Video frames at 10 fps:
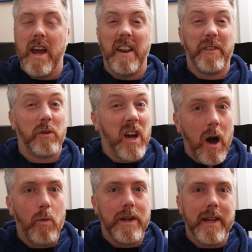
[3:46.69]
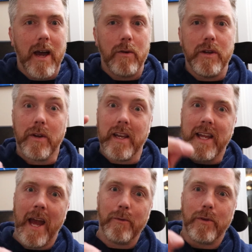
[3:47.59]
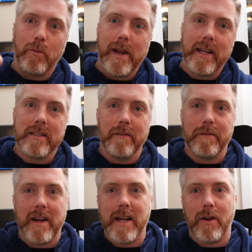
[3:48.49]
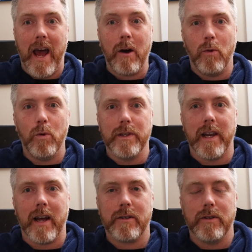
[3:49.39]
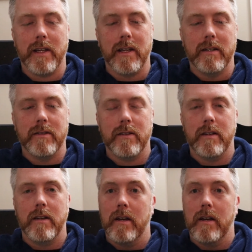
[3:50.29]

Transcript: And if you cut one down, you can count the rings and find out how old it actually is.